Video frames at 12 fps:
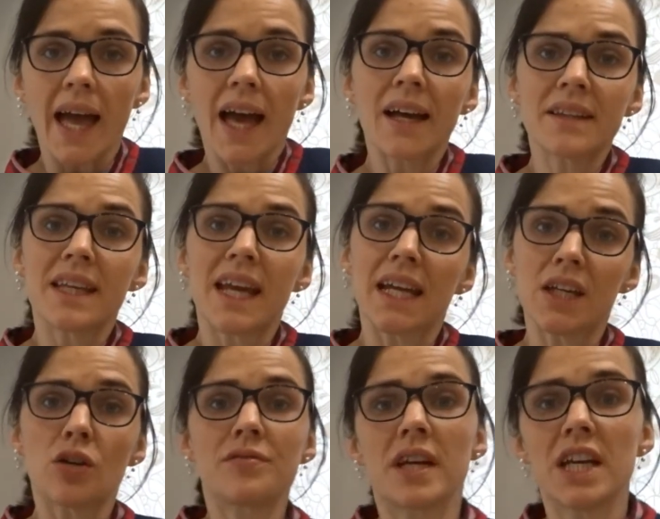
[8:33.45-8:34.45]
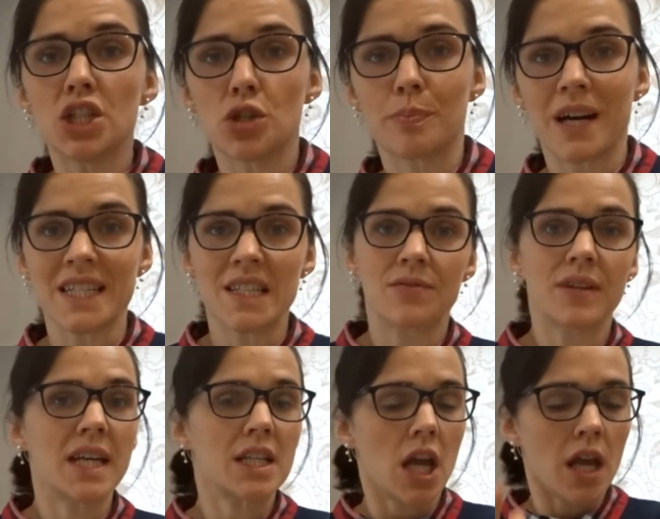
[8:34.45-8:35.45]
At the end of each
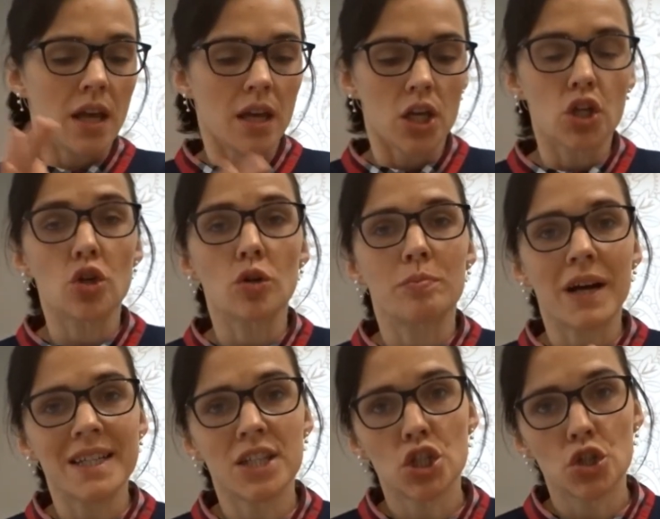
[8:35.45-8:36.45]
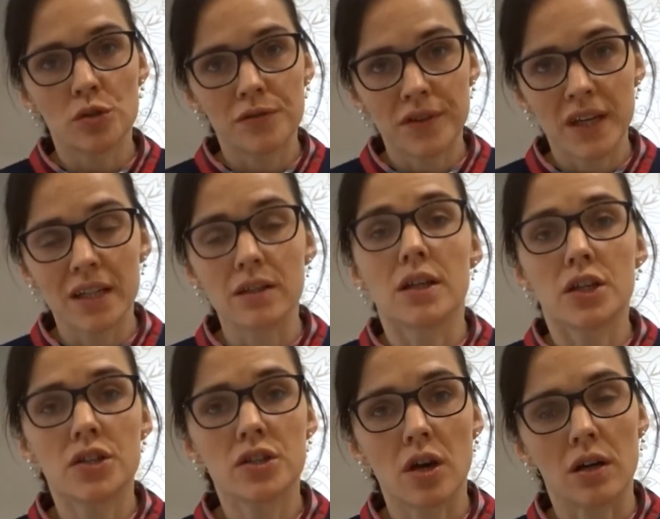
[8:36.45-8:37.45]
breastfeed, your breast should feel
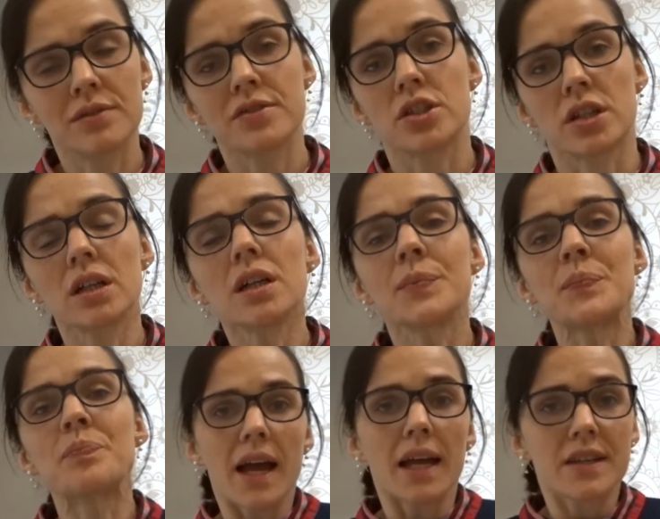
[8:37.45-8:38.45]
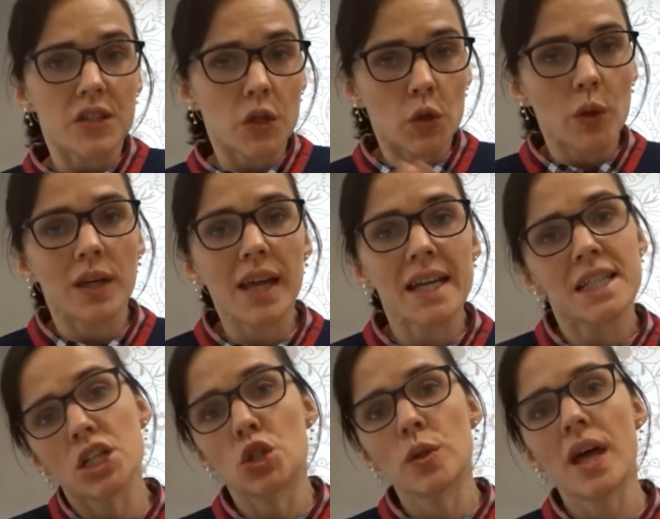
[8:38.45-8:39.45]
softer, so get
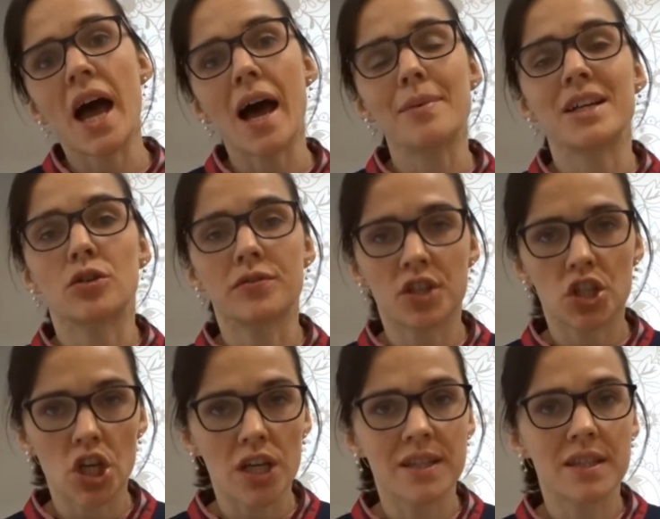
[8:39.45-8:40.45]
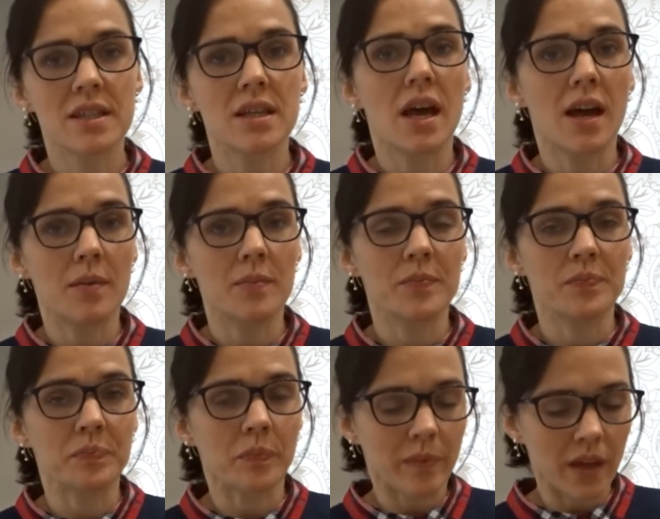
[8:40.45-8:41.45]
into the habit of just
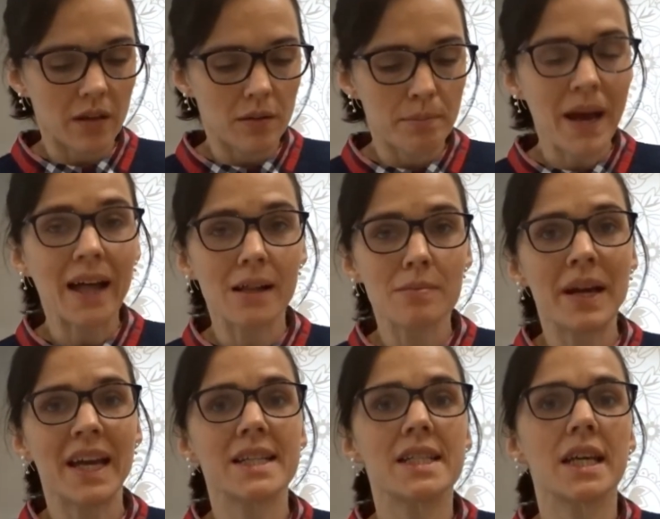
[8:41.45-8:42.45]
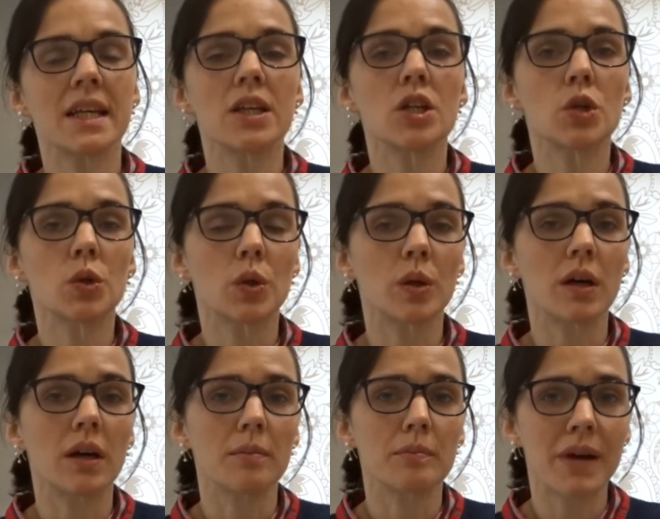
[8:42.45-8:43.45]
palpating your
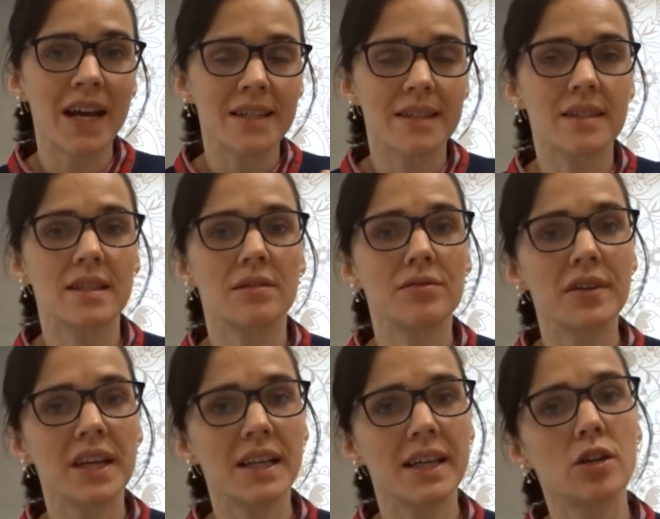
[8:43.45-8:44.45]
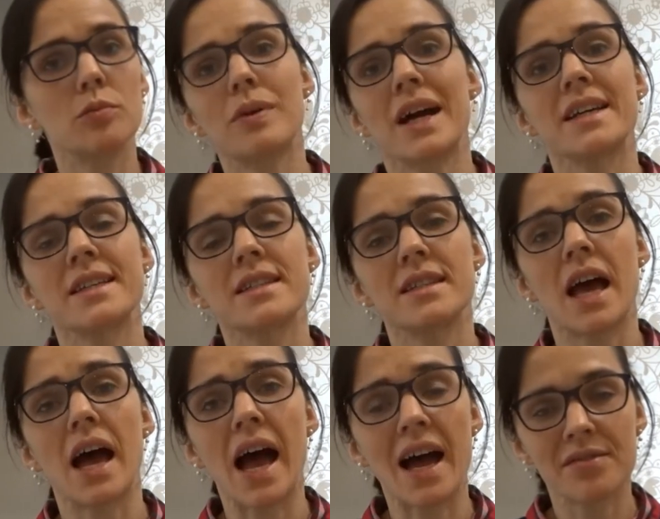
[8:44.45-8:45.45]
breasts and feeling your breasts
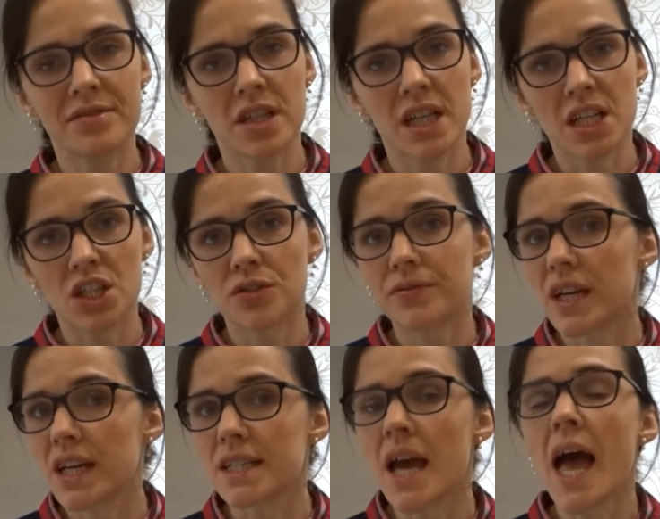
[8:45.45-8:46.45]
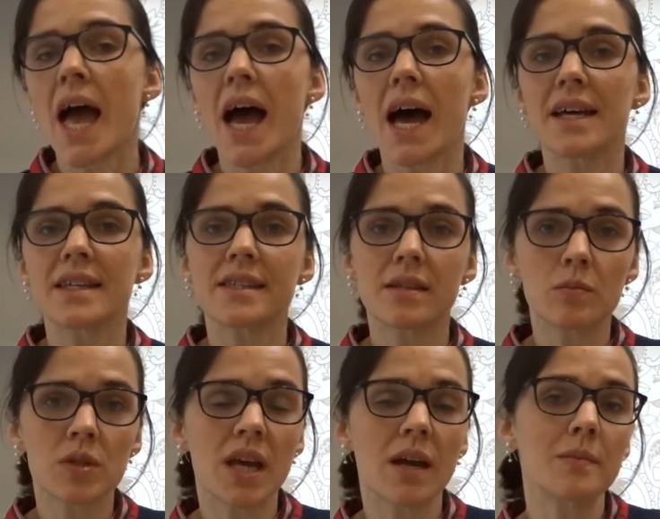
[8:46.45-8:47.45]
after each feed, as
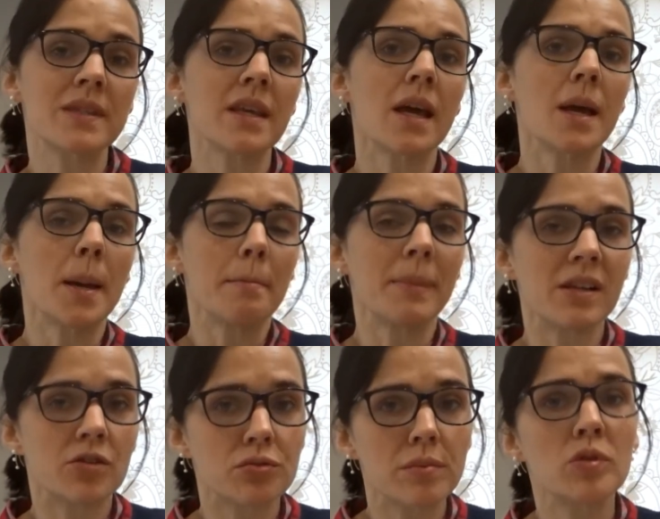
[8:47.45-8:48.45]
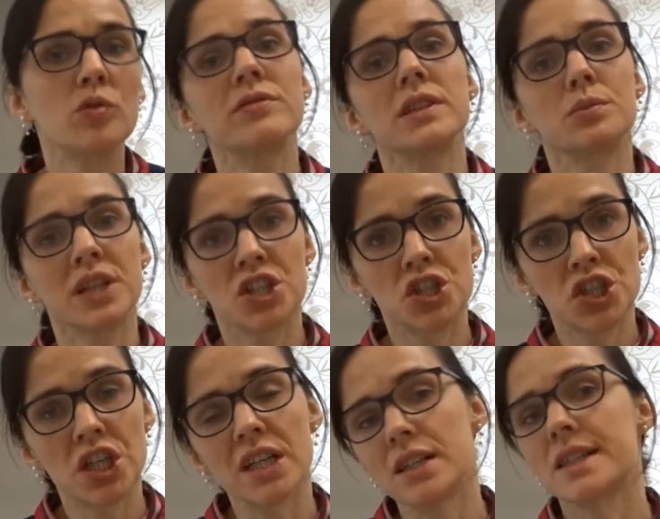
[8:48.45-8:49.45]
sometimes milk removal with
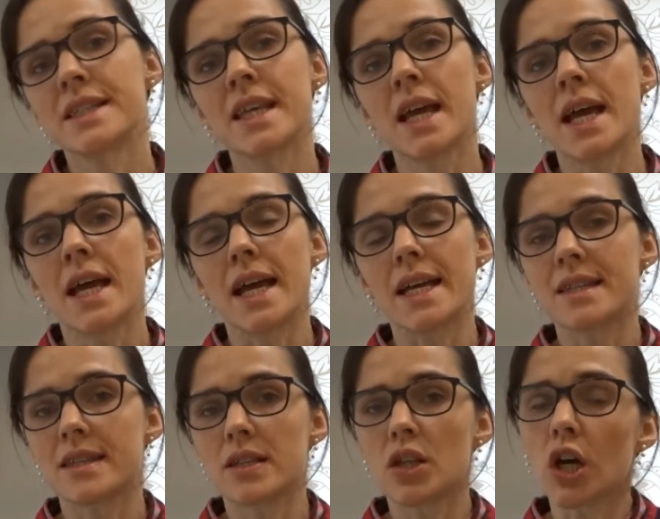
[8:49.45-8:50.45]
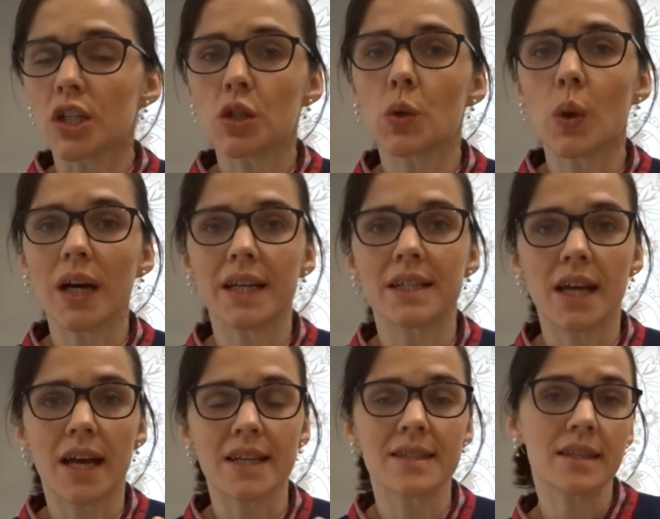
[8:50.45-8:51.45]
shields is not quite
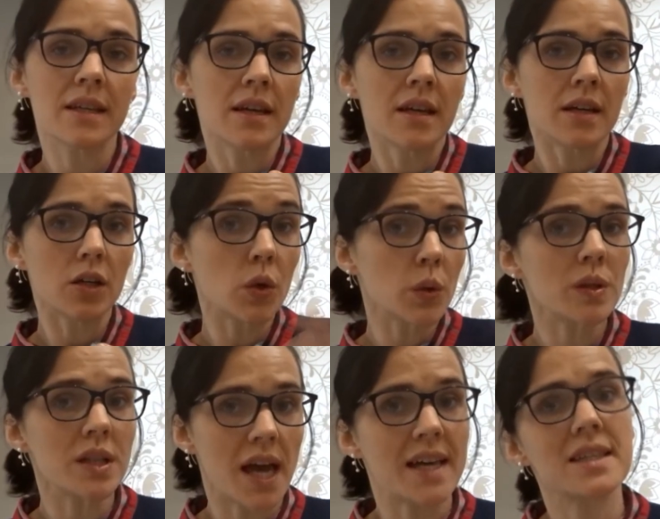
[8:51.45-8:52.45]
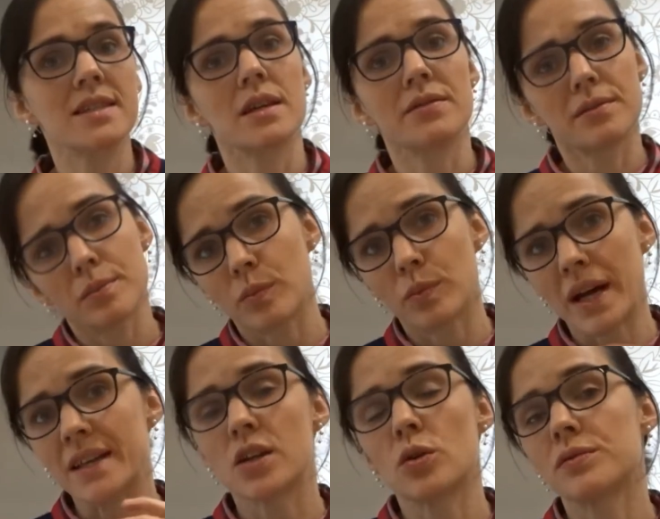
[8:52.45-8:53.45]
as good as
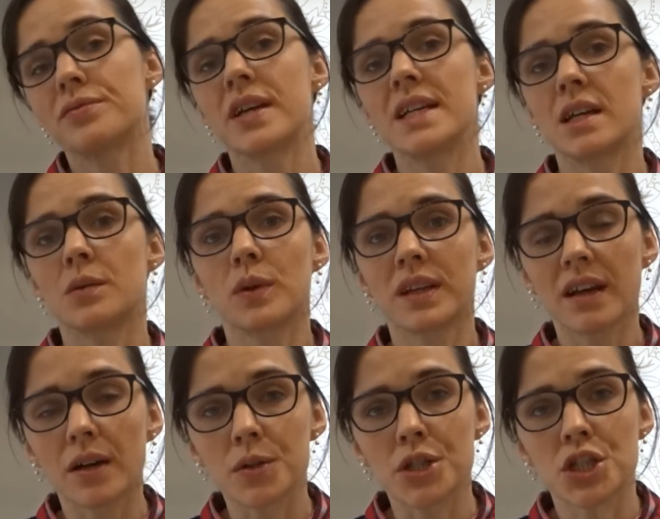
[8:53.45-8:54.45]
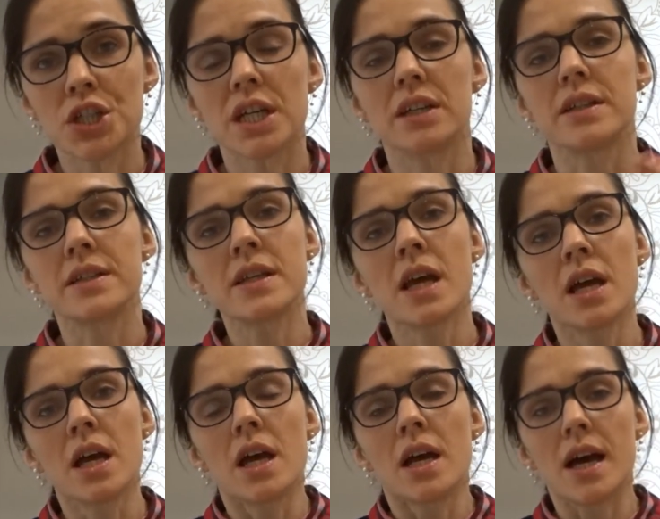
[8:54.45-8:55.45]
when you're feeding without shields.
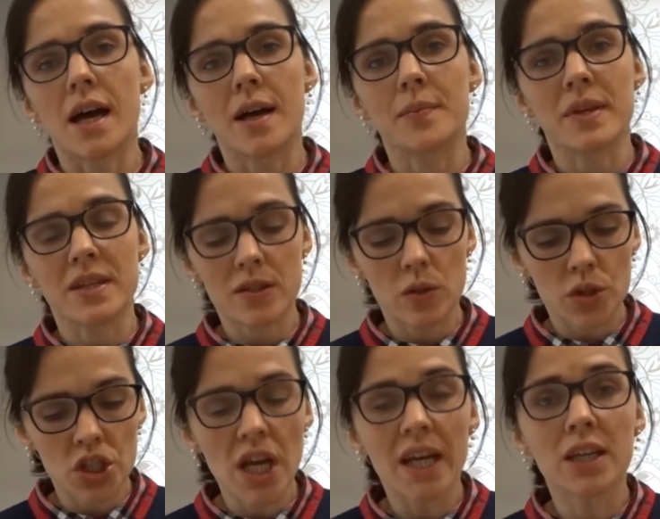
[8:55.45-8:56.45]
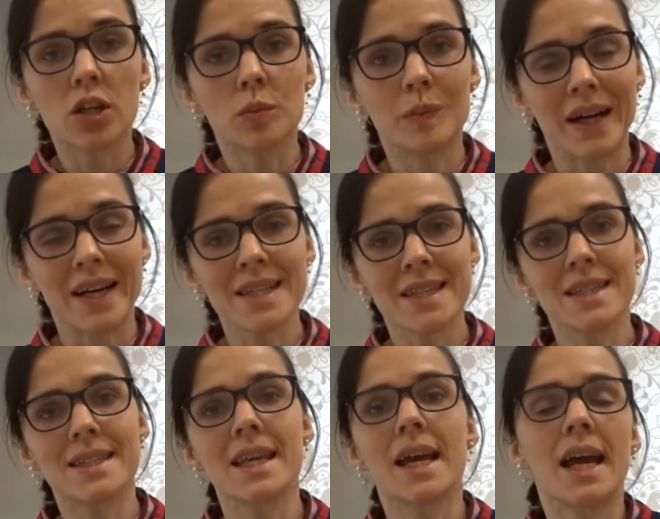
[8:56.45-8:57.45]
So check your
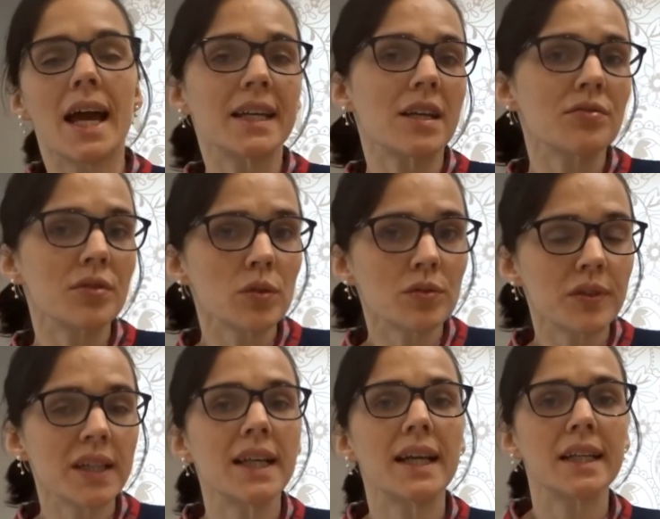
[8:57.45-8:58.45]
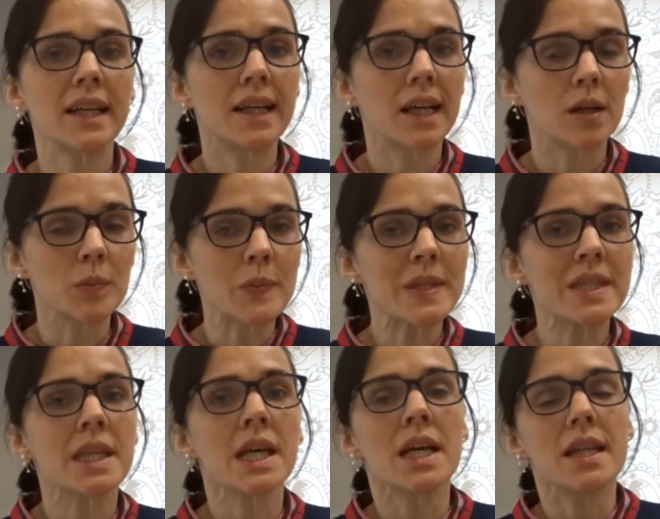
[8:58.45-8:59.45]
breasts, and if you feel any lumps,
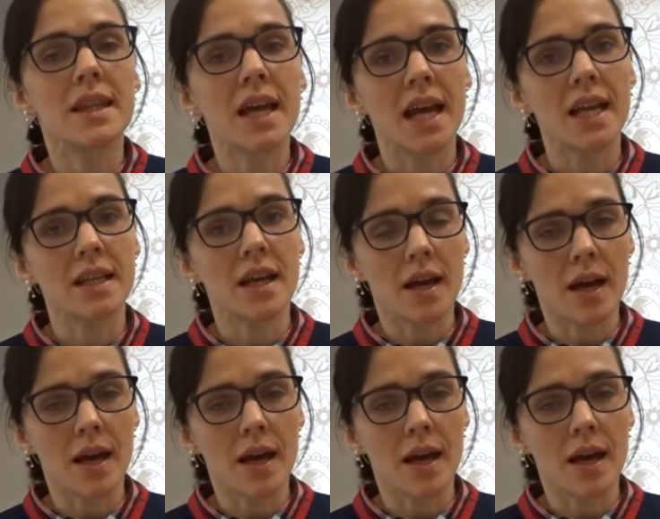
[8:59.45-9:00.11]
then